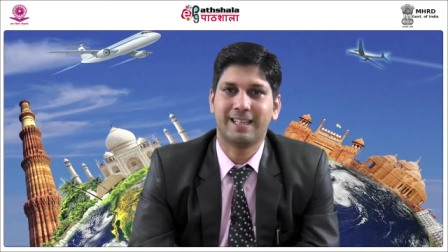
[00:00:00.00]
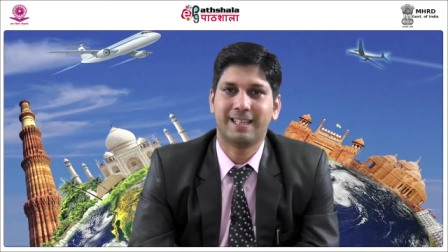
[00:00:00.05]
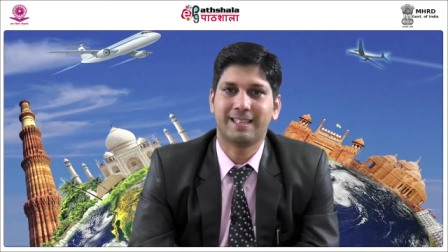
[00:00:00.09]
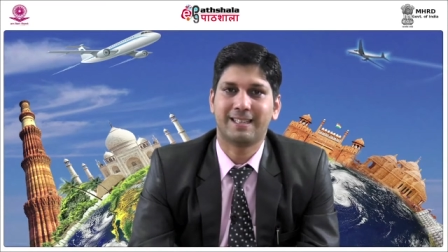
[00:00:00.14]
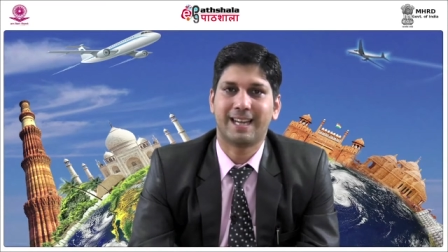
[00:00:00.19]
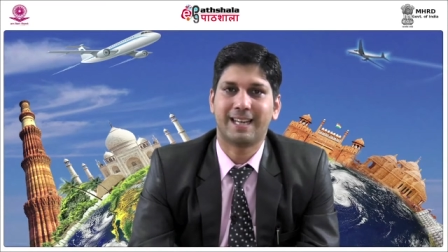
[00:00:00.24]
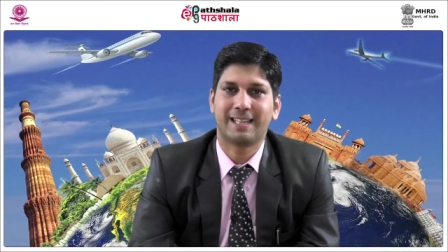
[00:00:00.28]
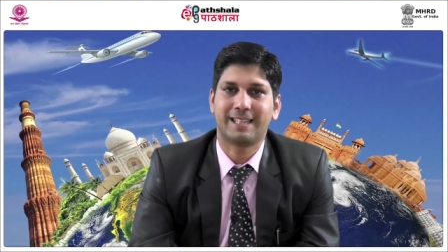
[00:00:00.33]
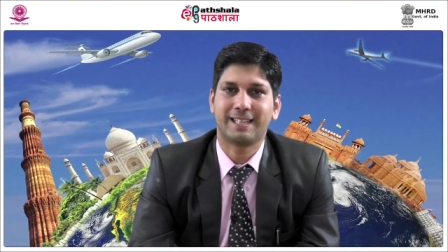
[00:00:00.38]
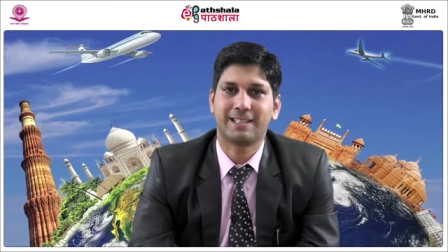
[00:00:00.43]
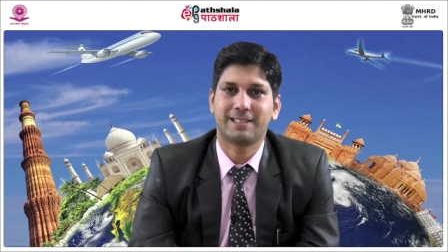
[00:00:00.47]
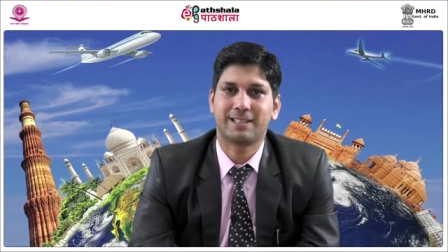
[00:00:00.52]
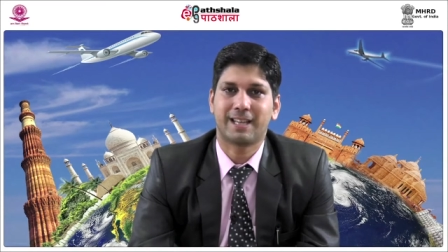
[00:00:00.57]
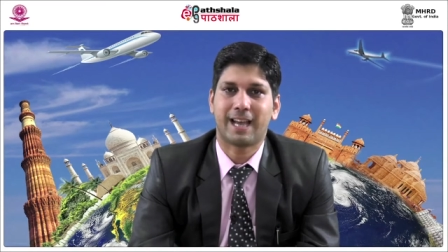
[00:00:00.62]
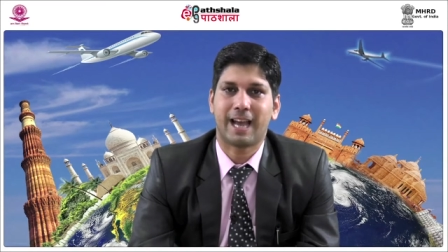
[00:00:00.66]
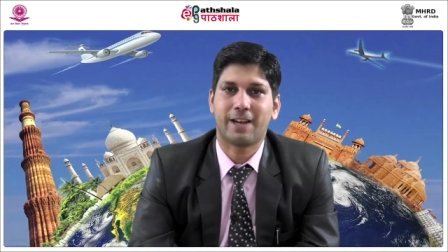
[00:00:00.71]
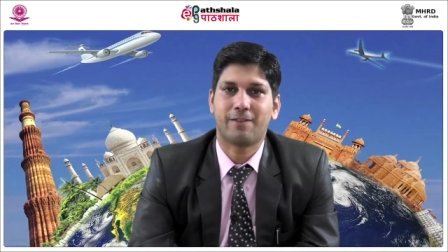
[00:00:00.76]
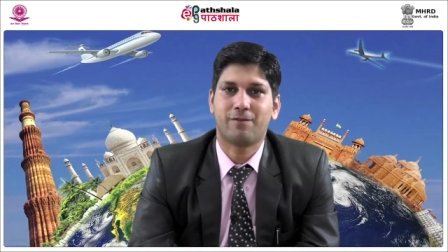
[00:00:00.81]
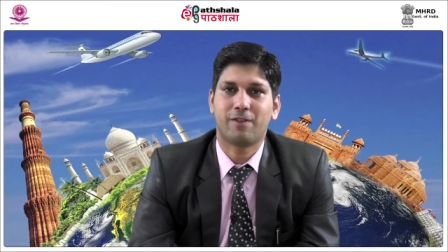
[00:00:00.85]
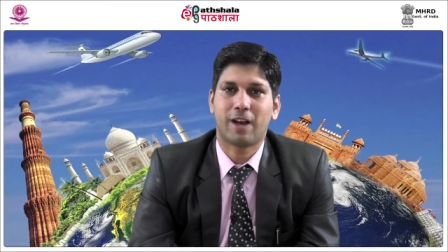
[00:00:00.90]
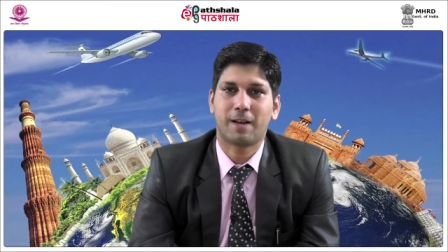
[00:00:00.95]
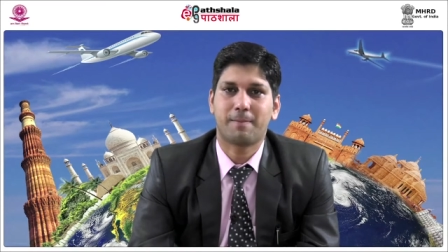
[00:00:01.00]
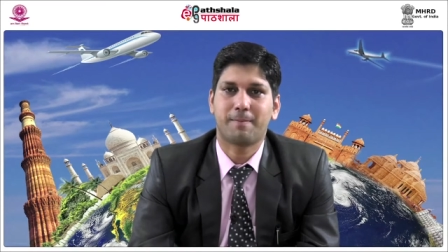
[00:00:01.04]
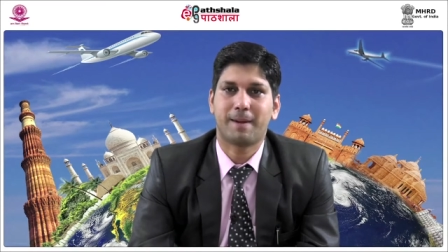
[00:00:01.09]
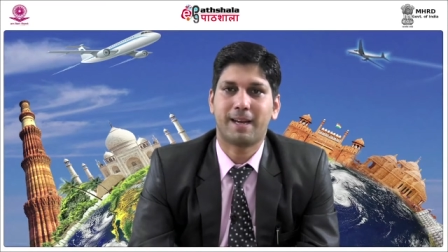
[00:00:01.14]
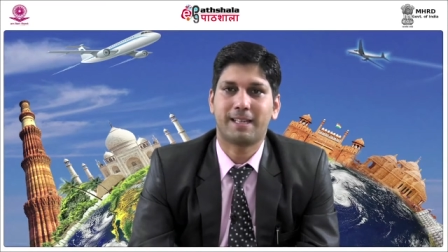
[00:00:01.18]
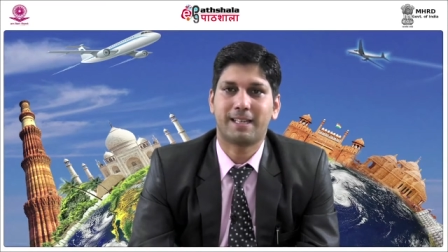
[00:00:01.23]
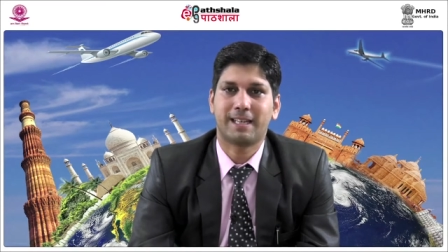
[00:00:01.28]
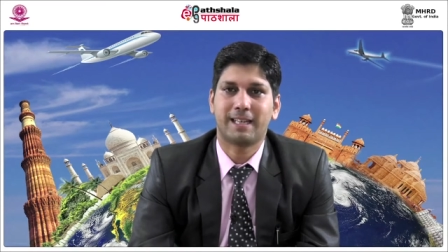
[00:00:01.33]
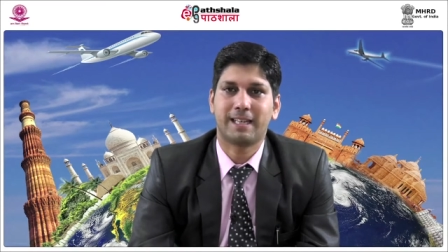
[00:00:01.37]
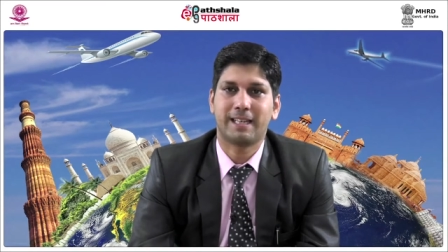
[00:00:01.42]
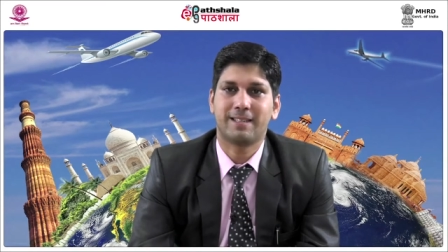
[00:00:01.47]
that is
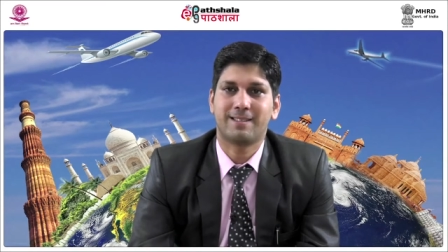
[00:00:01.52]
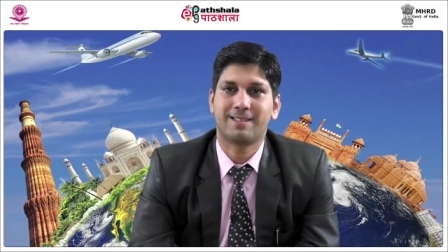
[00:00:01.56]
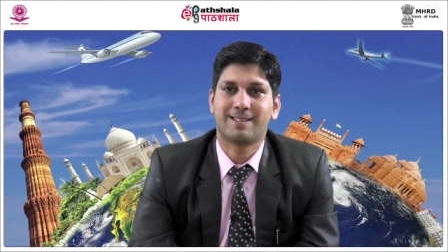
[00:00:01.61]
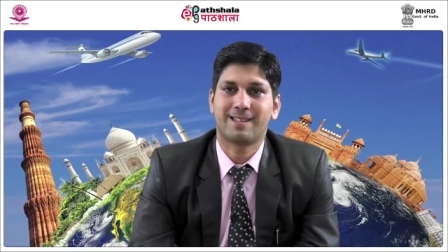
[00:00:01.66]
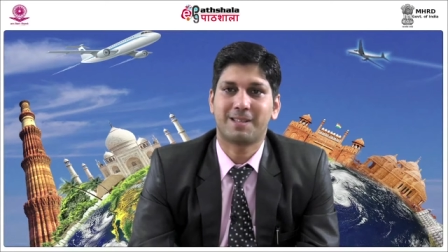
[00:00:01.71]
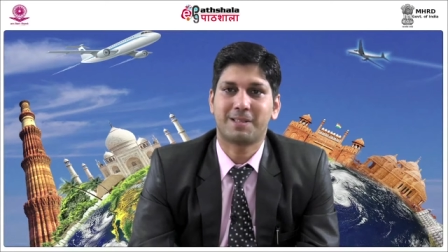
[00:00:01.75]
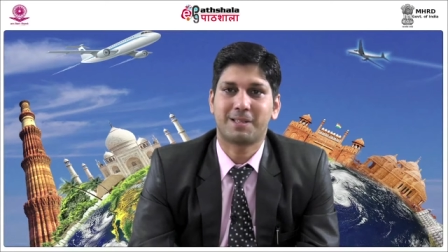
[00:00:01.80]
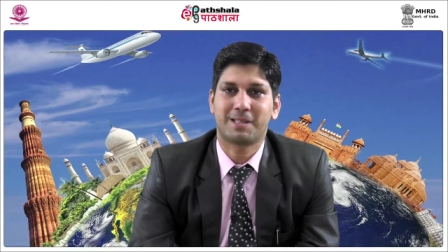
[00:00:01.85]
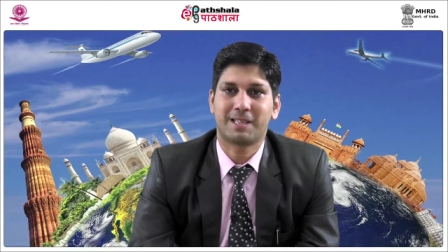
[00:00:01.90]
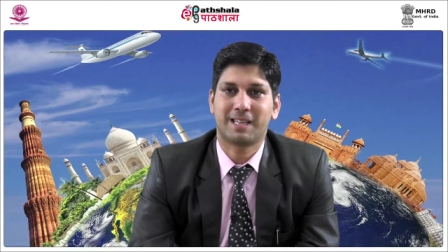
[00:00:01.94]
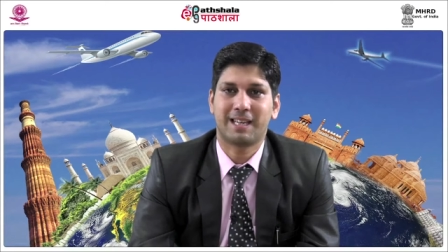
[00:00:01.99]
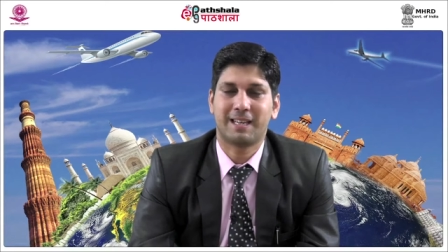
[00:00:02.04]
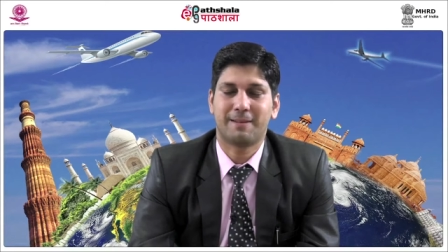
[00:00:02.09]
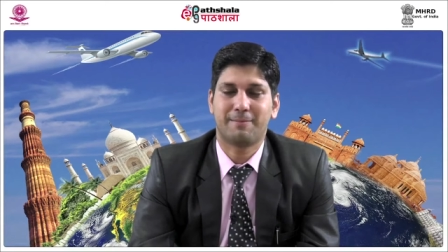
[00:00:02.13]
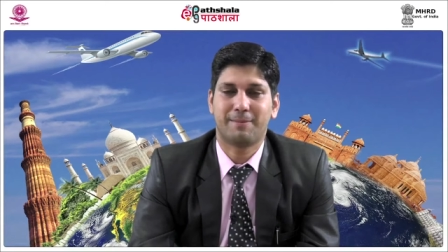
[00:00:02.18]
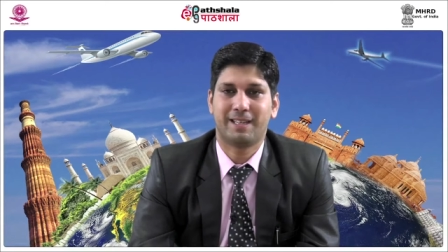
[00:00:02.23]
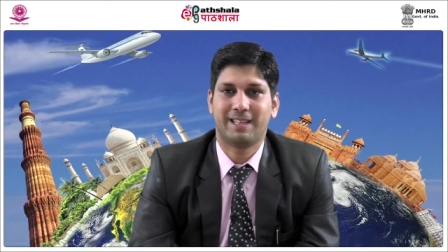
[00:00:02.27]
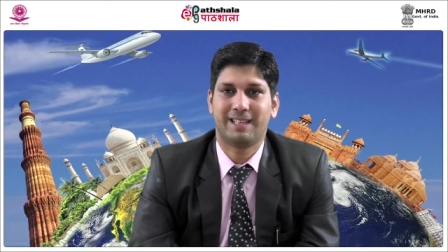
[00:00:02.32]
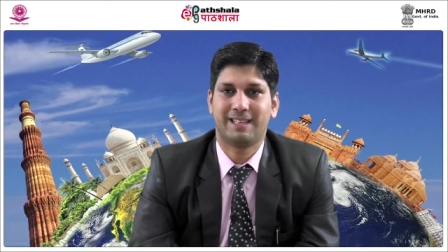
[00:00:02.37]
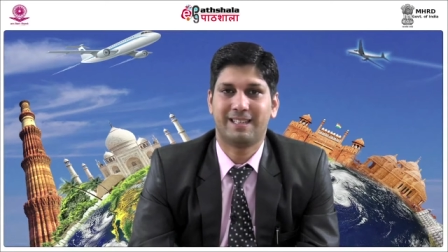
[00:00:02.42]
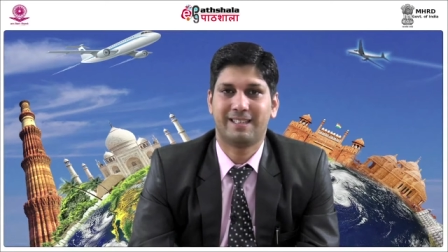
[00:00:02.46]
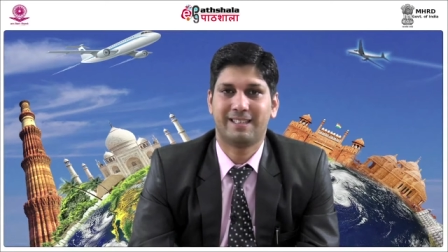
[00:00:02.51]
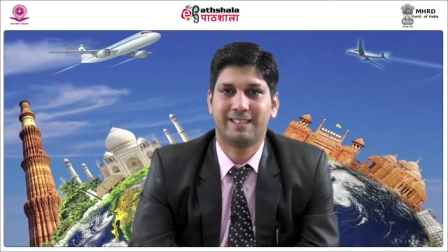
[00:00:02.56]
environmentally sustainable.